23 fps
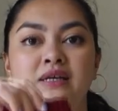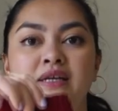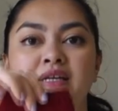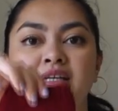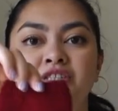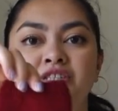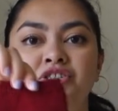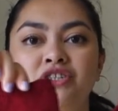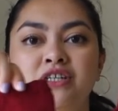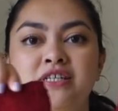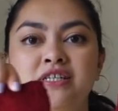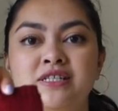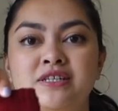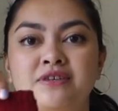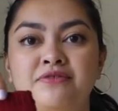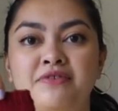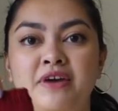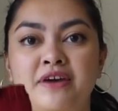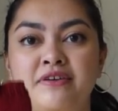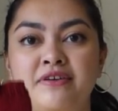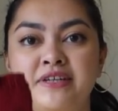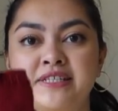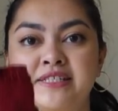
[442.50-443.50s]
It's just a
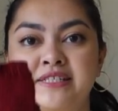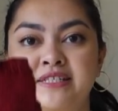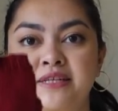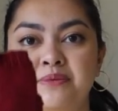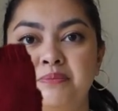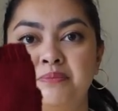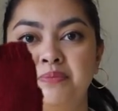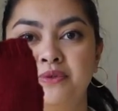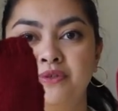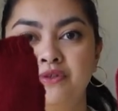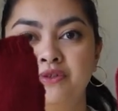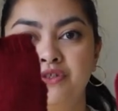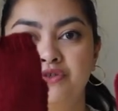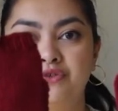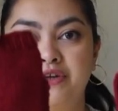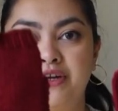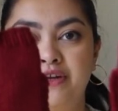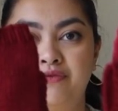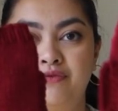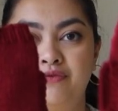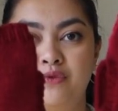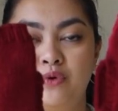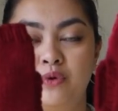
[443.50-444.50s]
very simple,
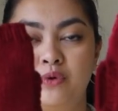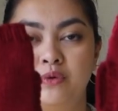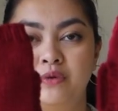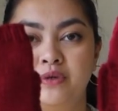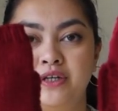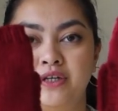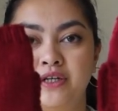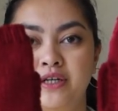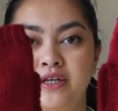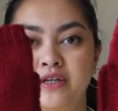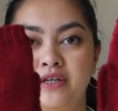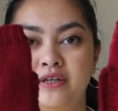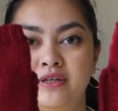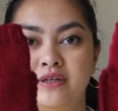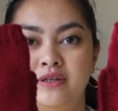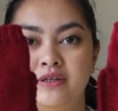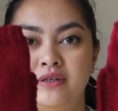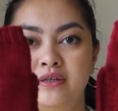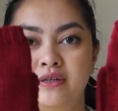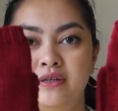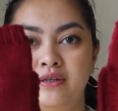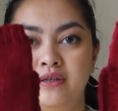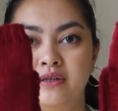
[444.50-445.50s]
straightforward
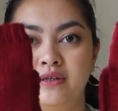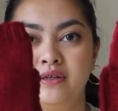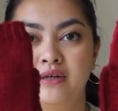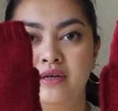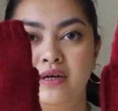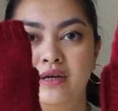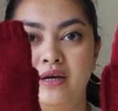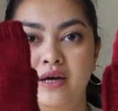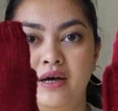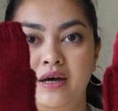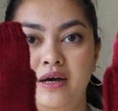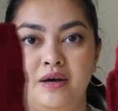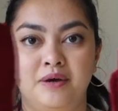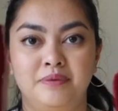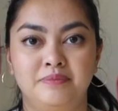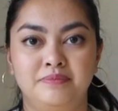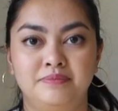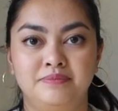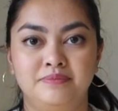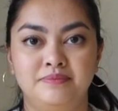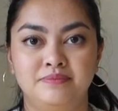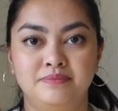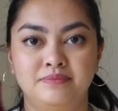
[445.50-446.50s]

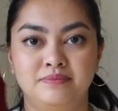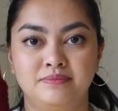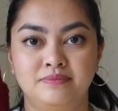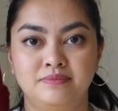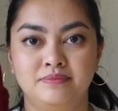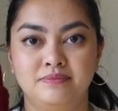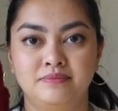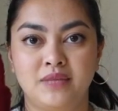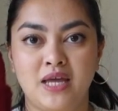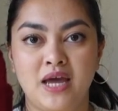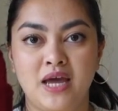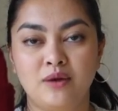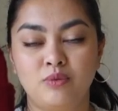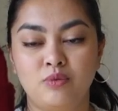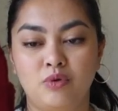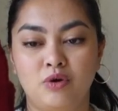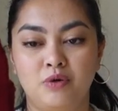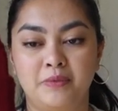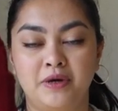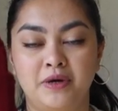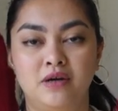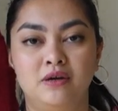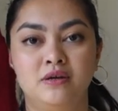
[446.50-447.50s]
hand
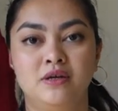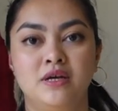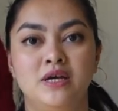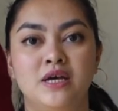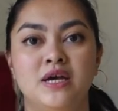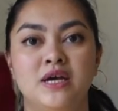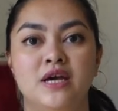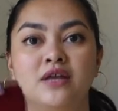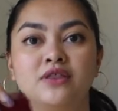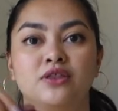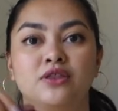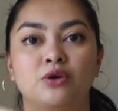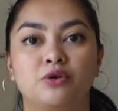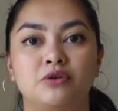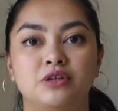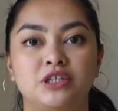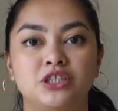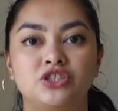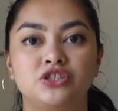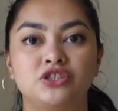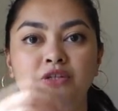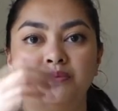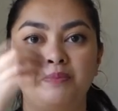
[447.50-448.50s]
warmer. The
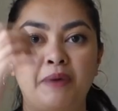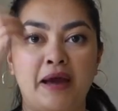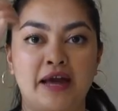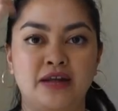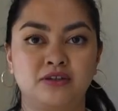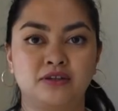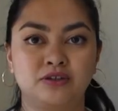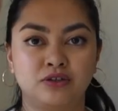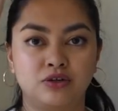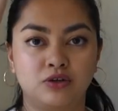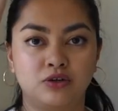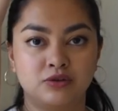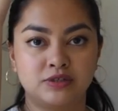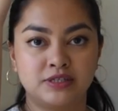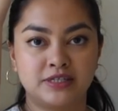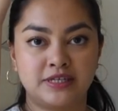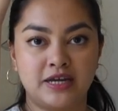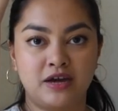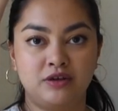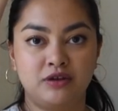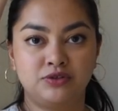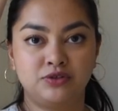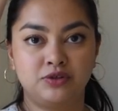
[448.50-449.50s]
original pattern goes
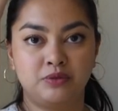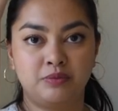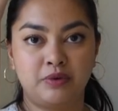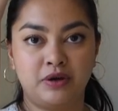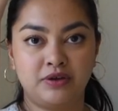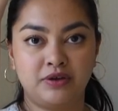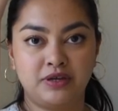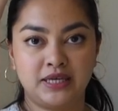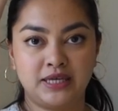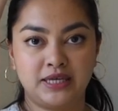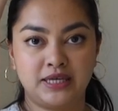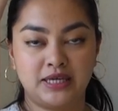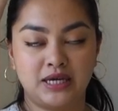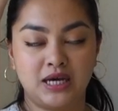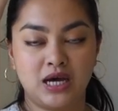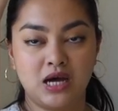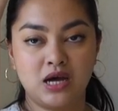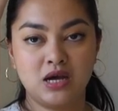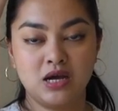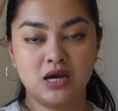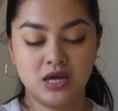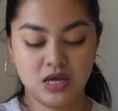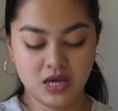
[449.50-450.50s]
down to about
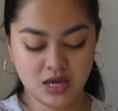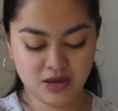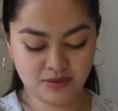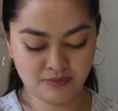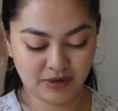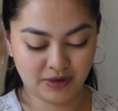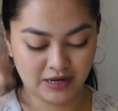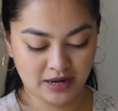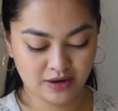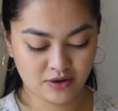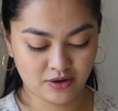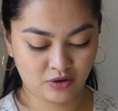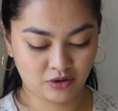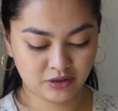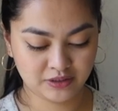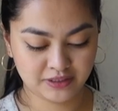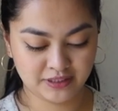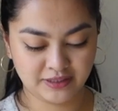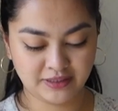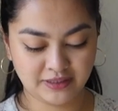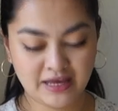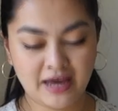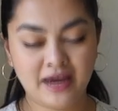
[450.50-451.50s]
here, but I
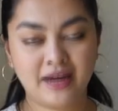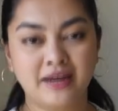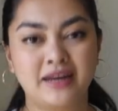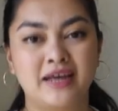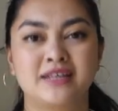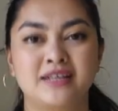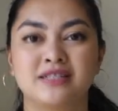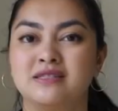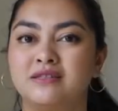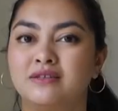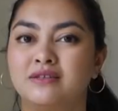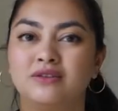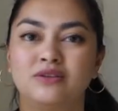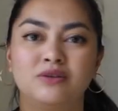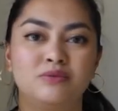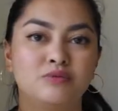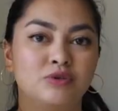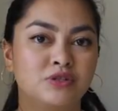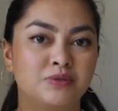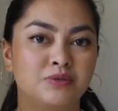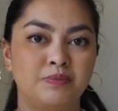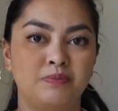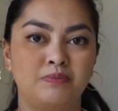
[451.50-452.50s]
altered that, as you know,
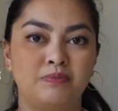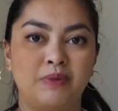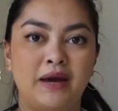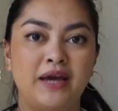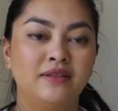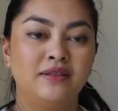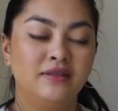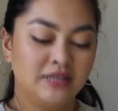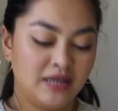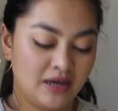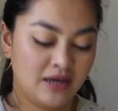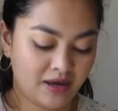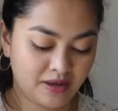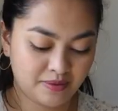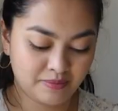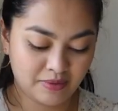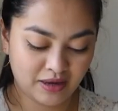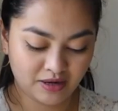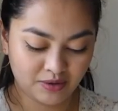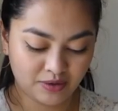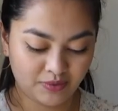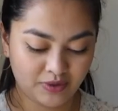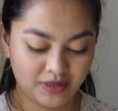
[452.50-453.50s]
most by the time
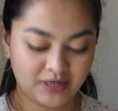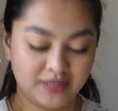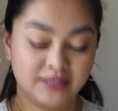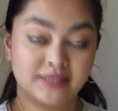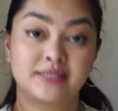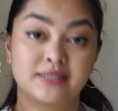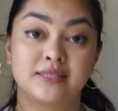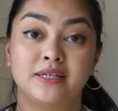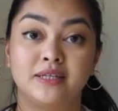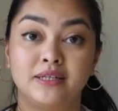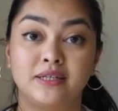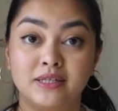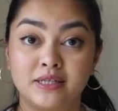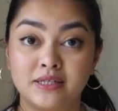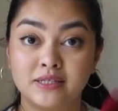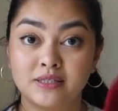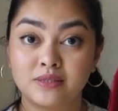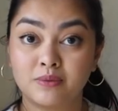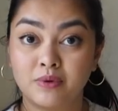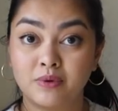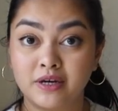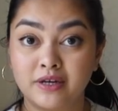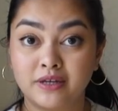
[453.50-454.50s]
anyone in Sydney
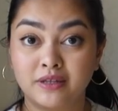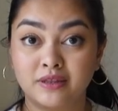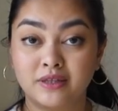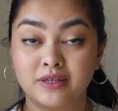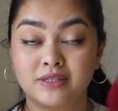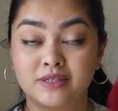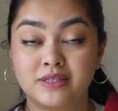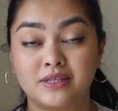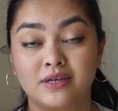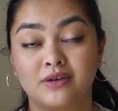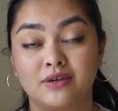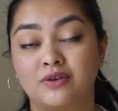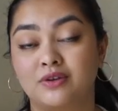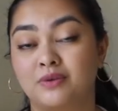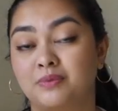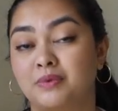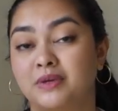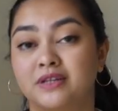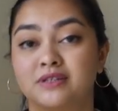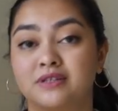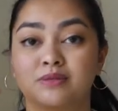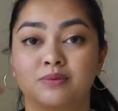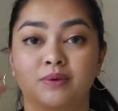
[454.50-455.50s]
is wearing this, they're going to
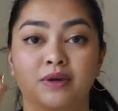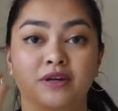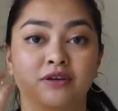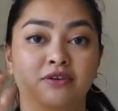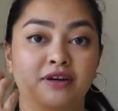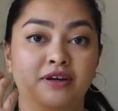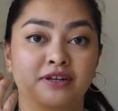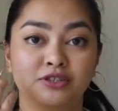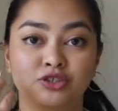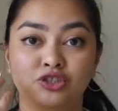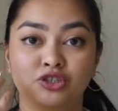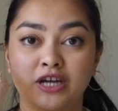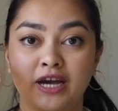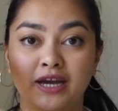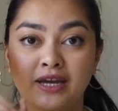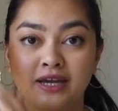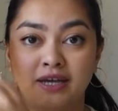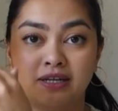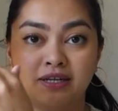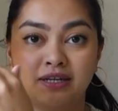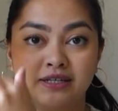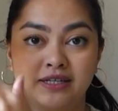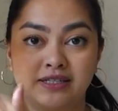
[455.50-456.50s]
be in a sweater and a
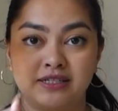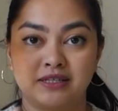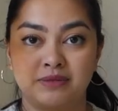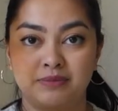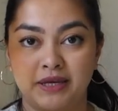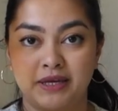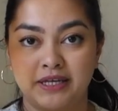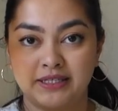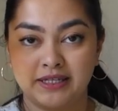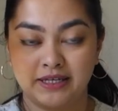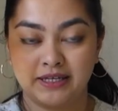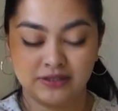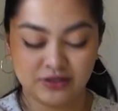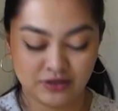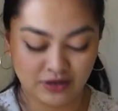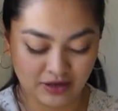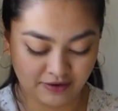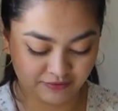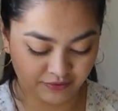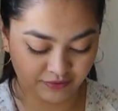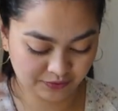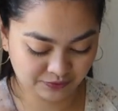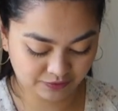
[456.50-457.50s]
jacket. It doesn't make sense to
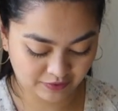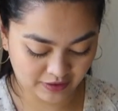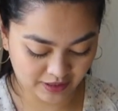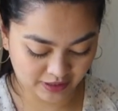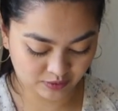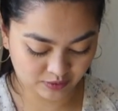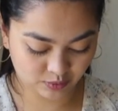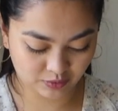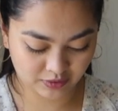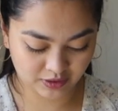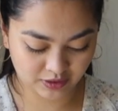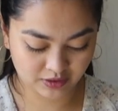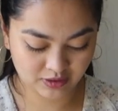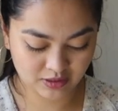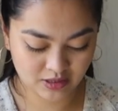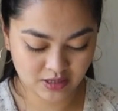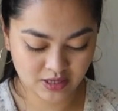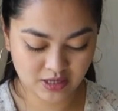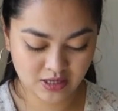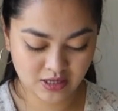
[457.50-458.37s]
have to fight with